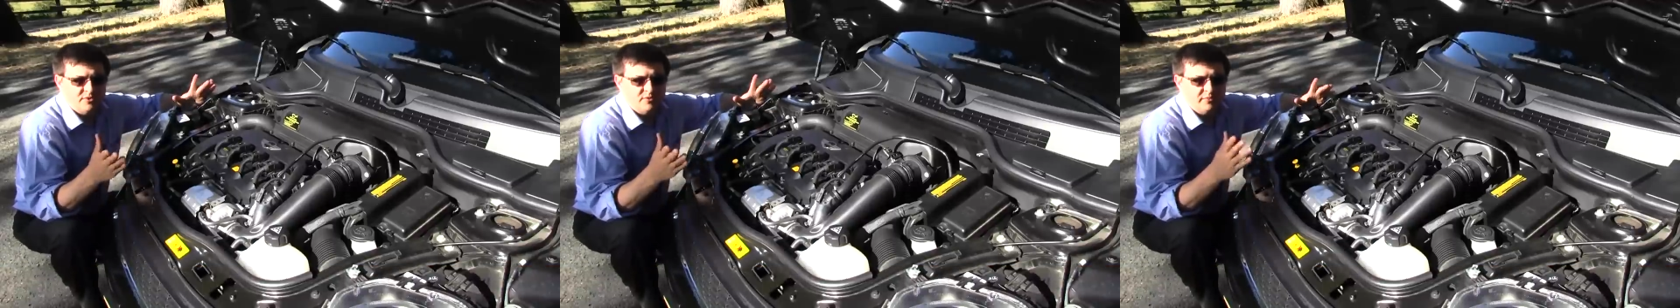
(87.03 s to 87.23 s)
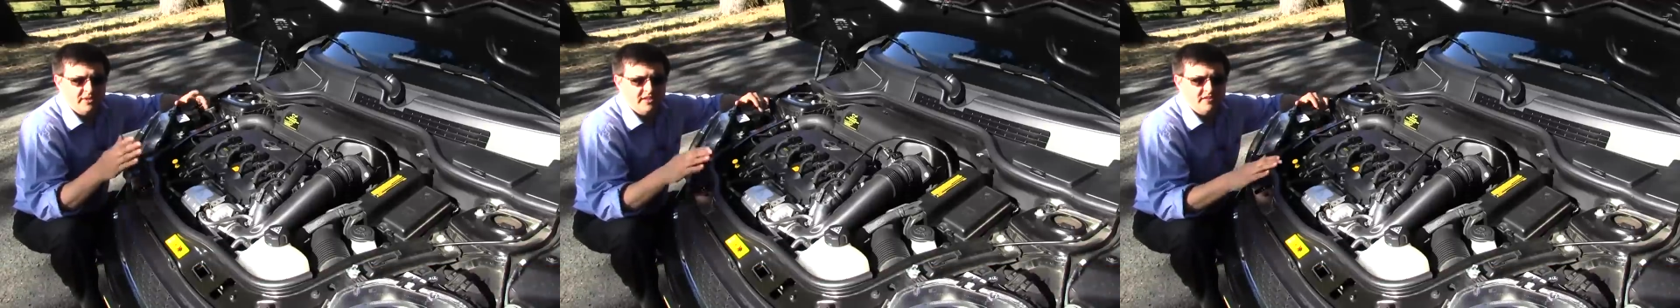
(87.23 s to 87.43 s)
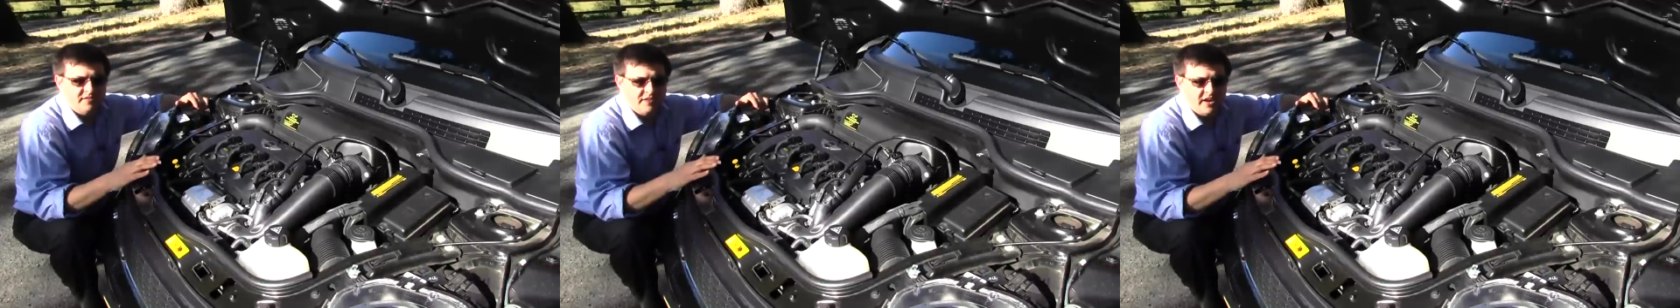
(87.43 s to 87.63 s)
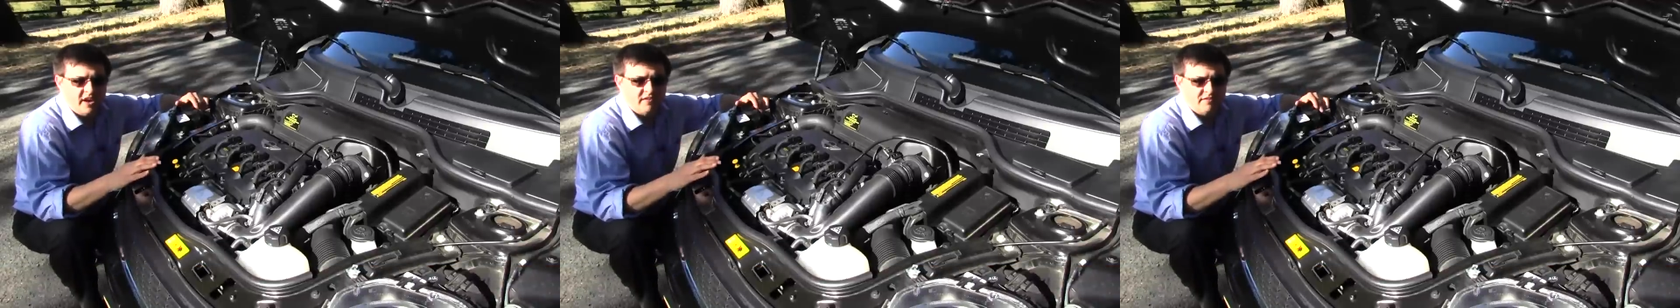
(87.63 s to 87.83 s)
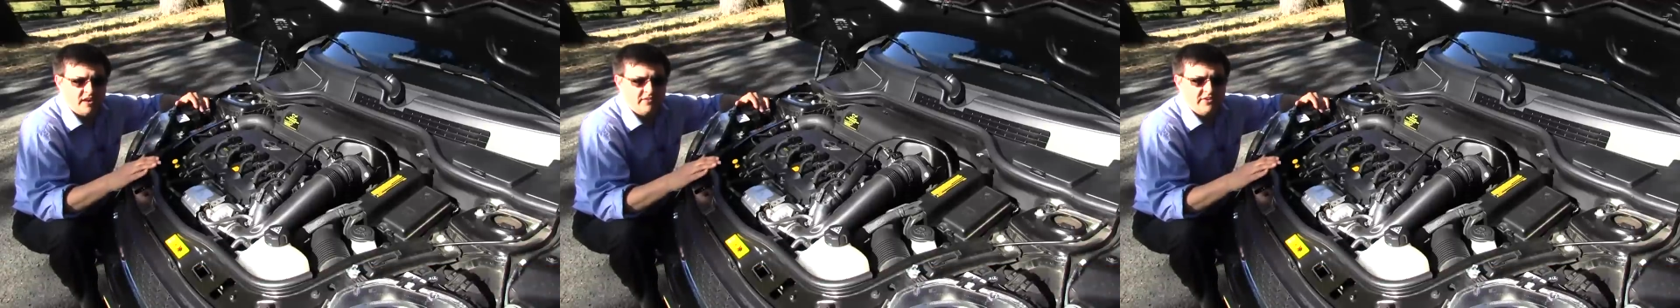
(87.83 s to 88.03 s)
which would be the
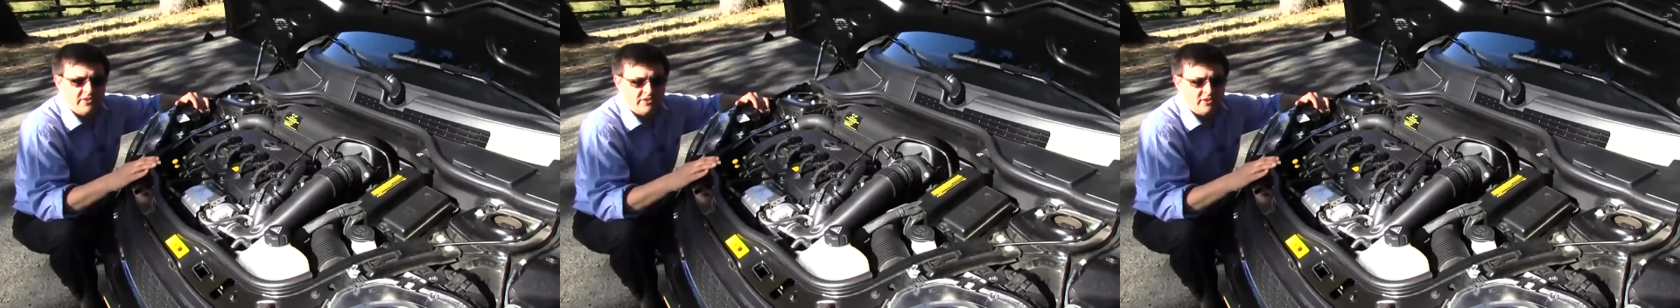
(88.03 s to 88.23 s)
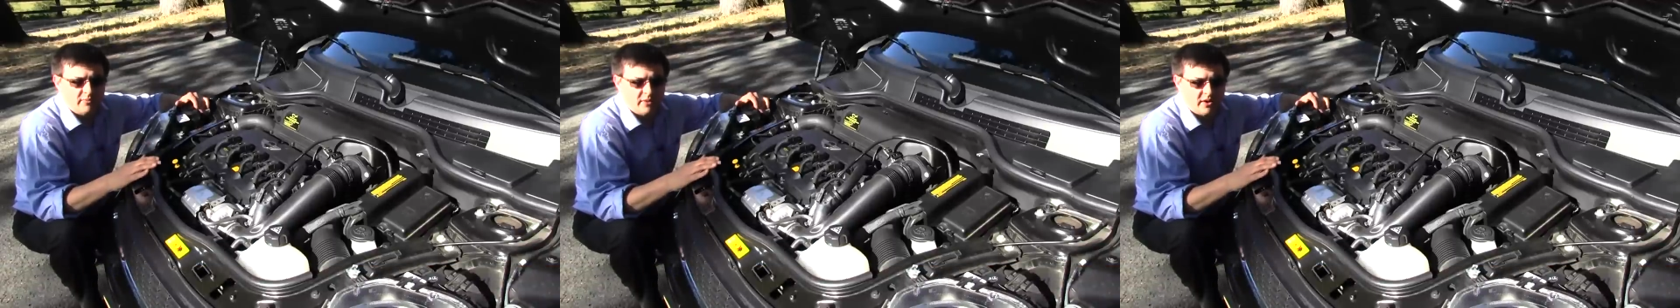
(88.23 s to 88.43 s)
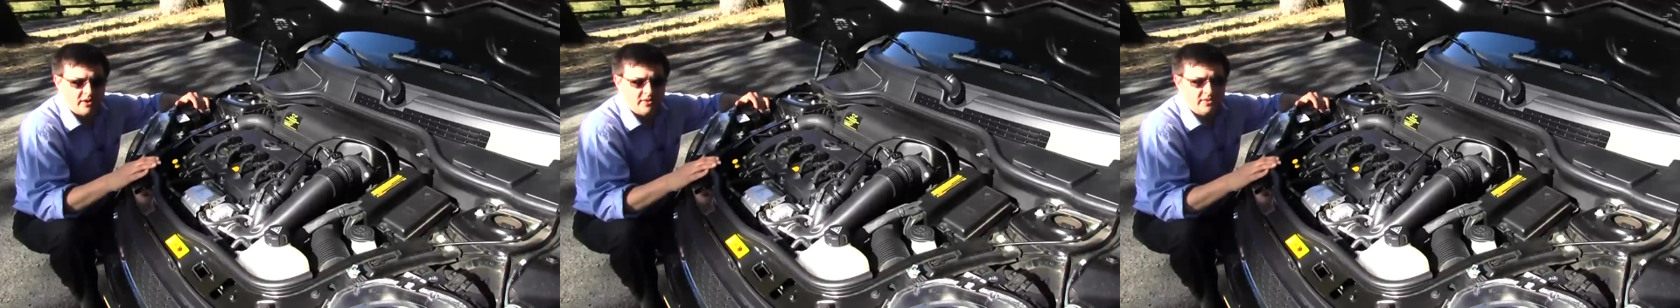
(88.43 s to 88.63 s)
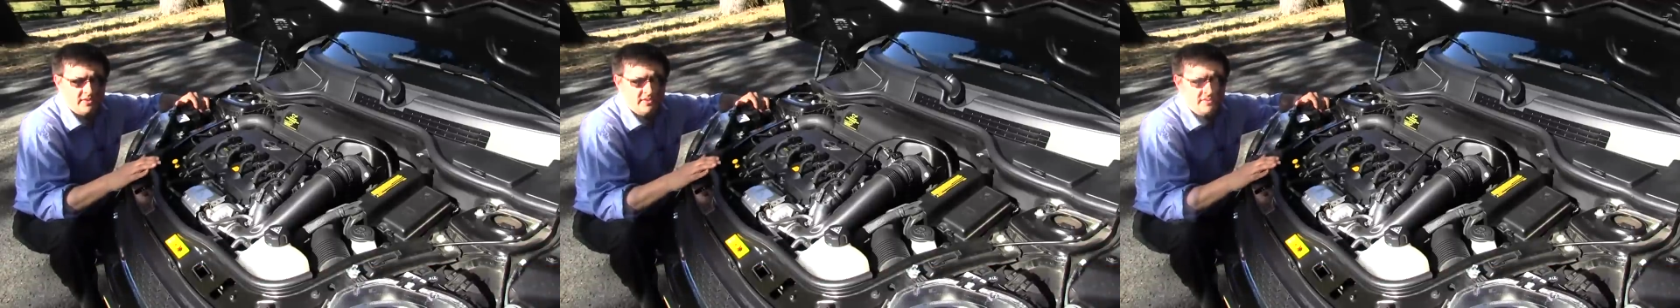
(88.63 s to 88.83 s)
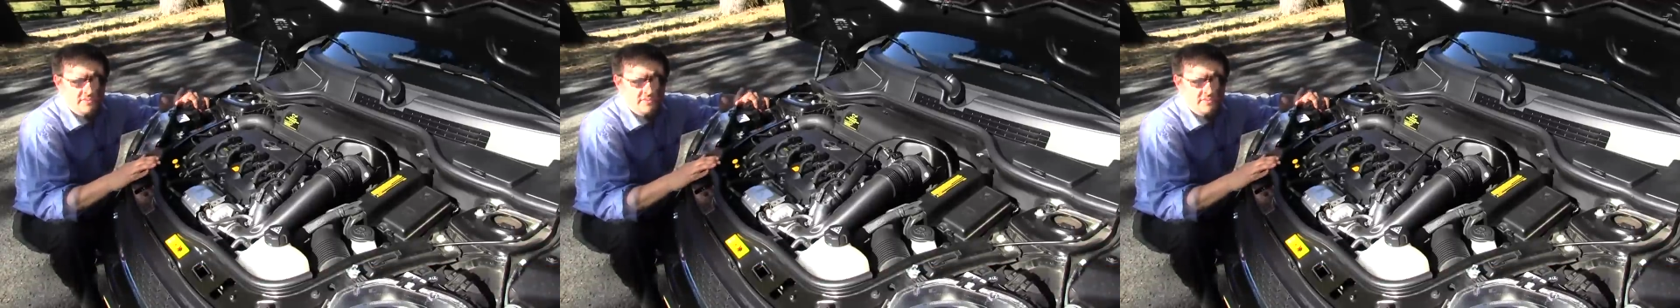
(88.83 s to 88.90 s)
Fiat five hundred Abarth.